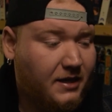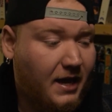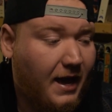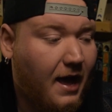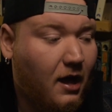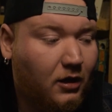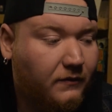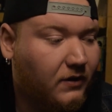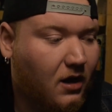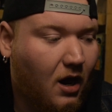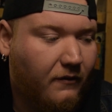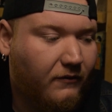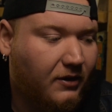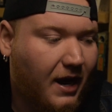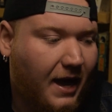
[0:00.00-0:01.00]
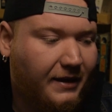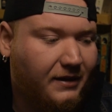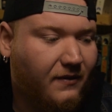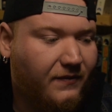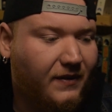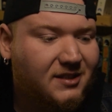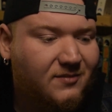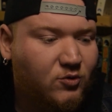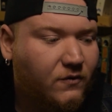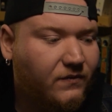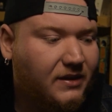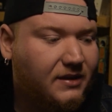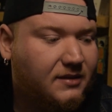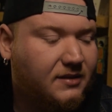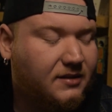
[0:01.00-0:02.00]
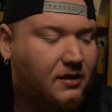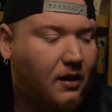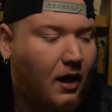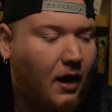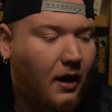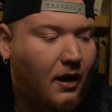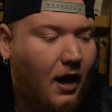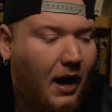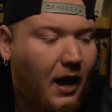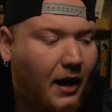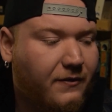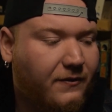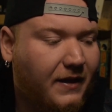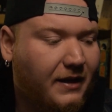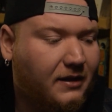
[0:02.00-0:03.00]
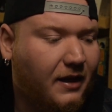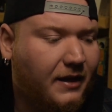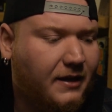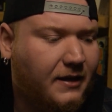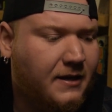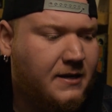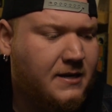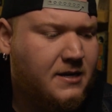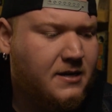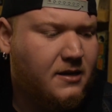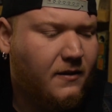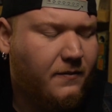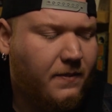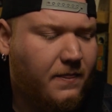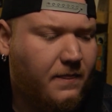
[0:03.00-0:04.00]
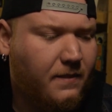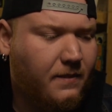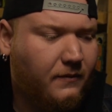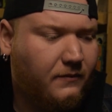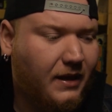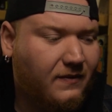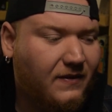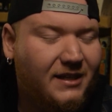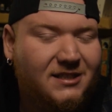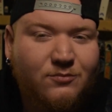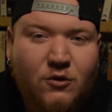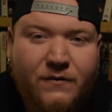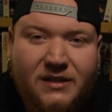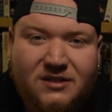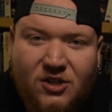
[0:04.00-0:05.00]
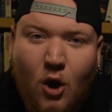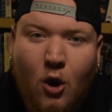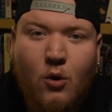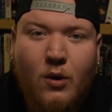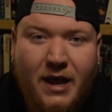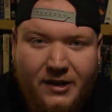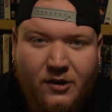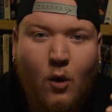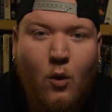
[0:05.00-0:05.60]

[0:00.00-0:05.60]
yeah, hell of a cover. And this movie's, uh, I, I think like like these movies go in